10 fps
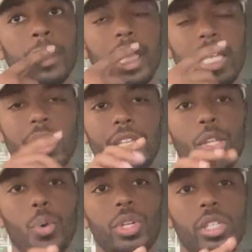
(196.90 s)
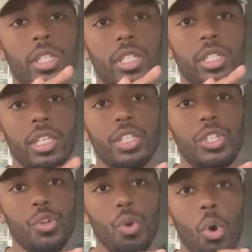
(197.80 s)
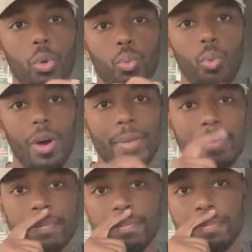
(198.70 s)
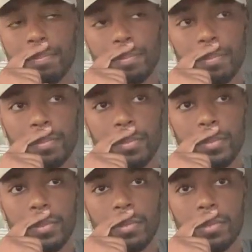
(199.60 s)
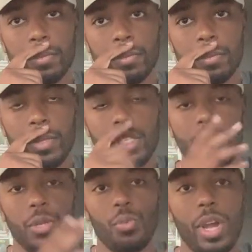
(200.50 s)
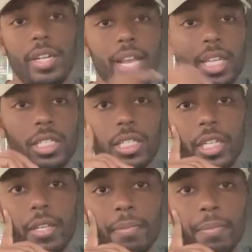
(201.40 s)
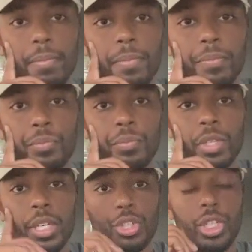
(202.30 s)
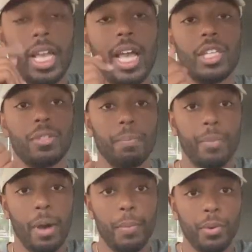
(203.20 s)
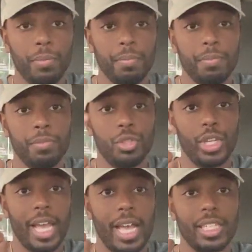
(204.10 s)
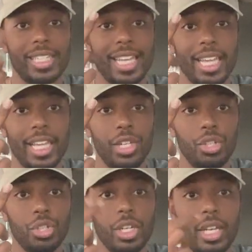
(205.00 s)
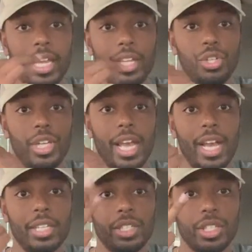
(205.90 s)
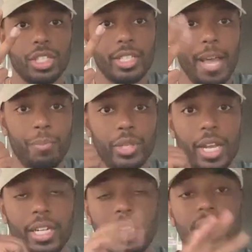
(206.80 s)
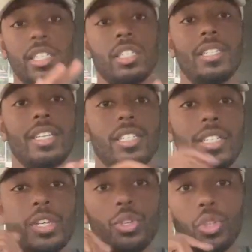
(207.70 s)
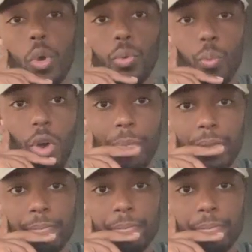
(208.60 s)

and they noticed this 60-year-old woman sitting right next to them. She has Bumble, she has Hinge, and she has Snapchat. 60 years old woman.